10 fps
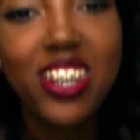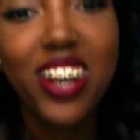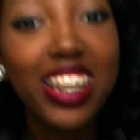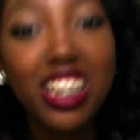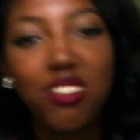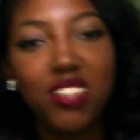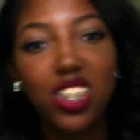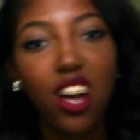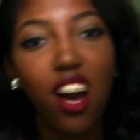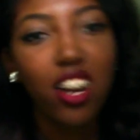I couldn't even
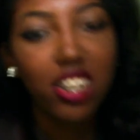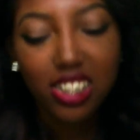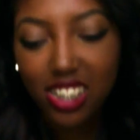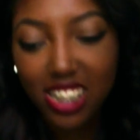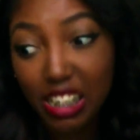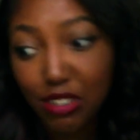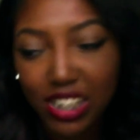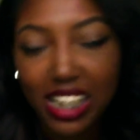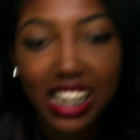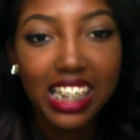talk, couldn't
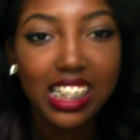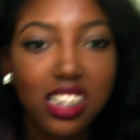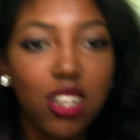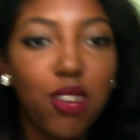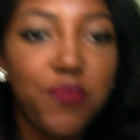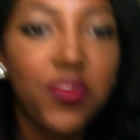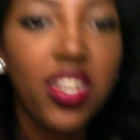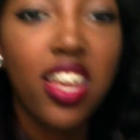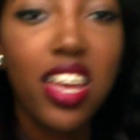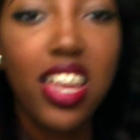even eat. So
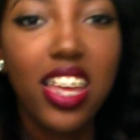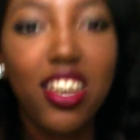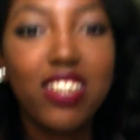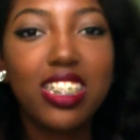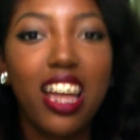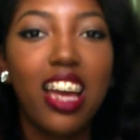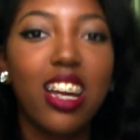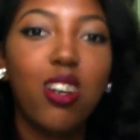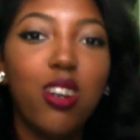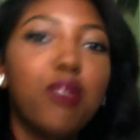it was
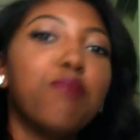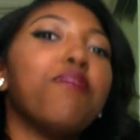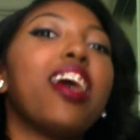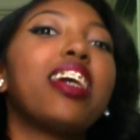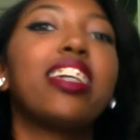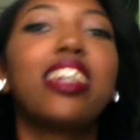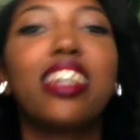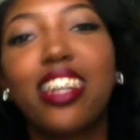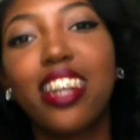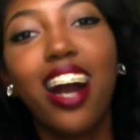like, oh my
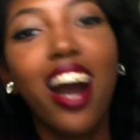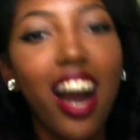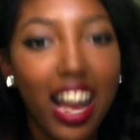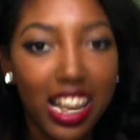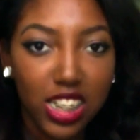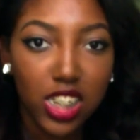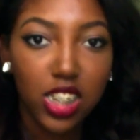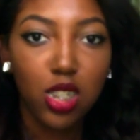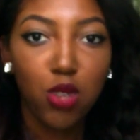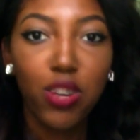
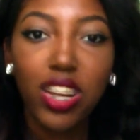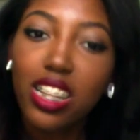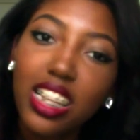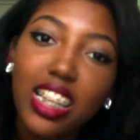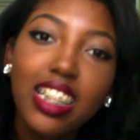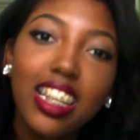gosh, really?